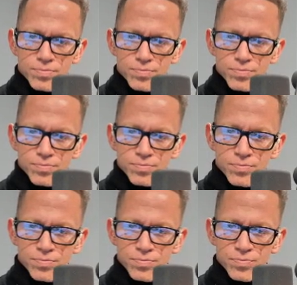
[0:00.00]

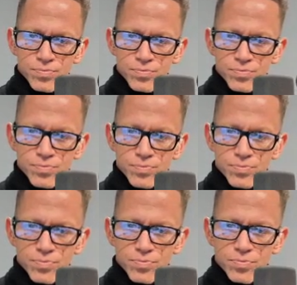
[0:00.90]

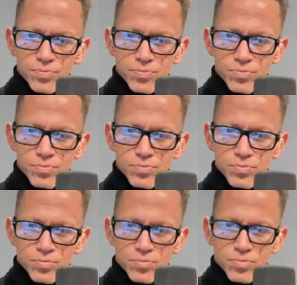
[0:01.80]

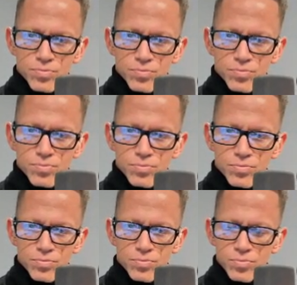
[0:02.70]

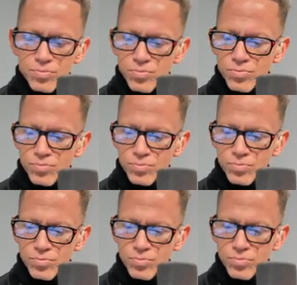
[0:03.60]

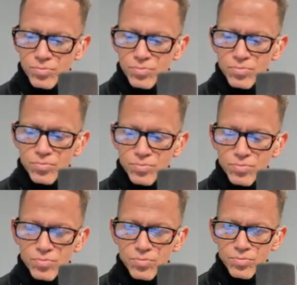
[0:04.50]

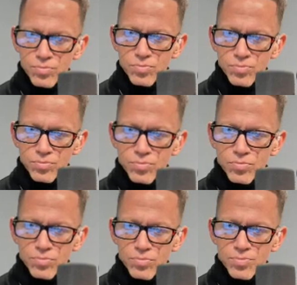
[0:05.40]

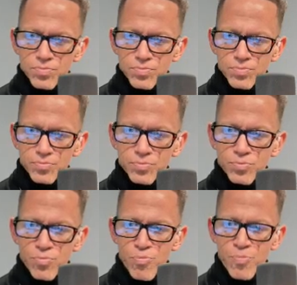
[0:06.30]

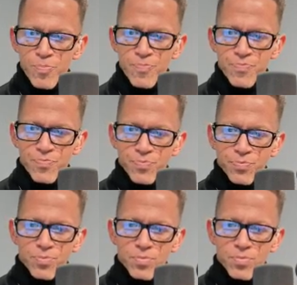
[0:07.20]
[no speech]